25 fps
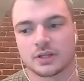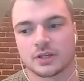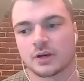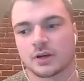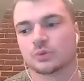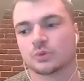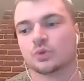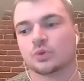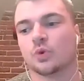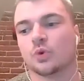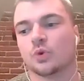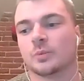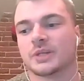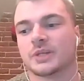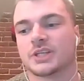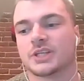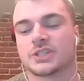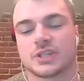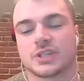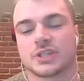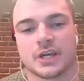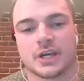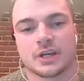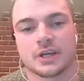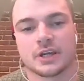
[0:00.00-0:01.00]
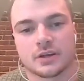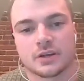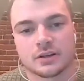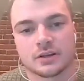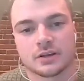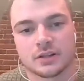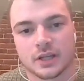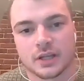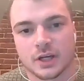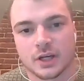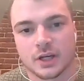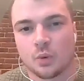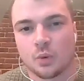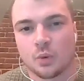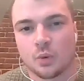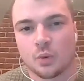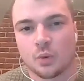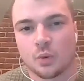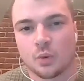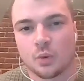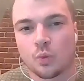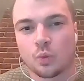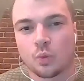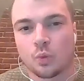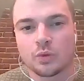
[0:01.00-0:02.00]
And I'll normally take like
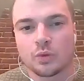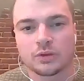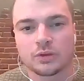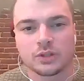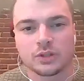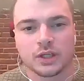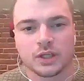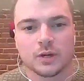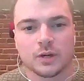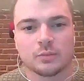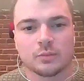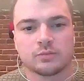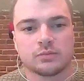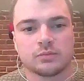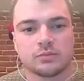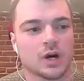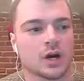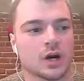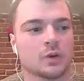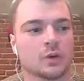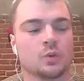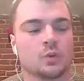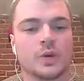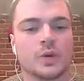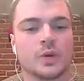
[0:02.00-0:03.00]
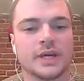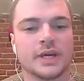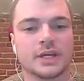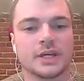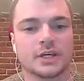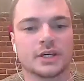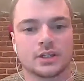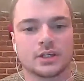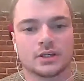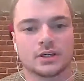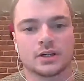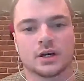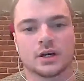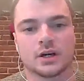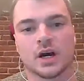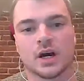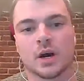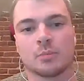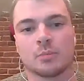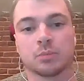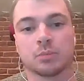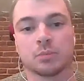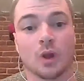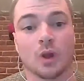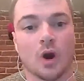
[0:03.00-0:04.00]
a week
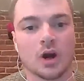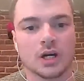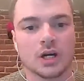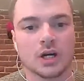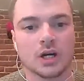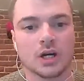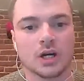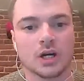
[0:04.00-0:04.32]
block